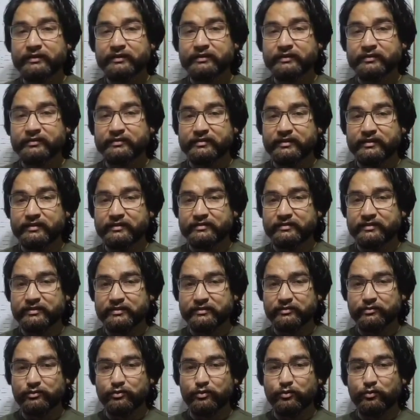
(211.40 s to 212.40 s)
degrees
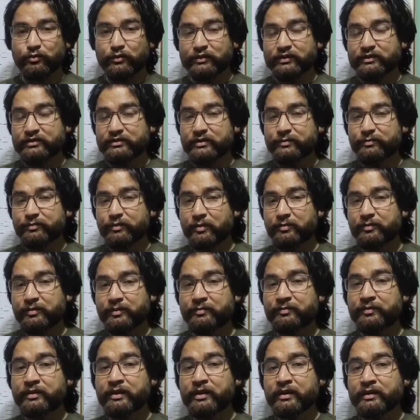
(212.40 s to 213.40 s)
Celsius. So what is the
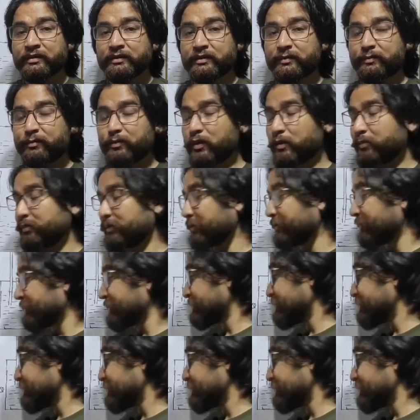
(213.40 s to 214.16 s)
problem? The problem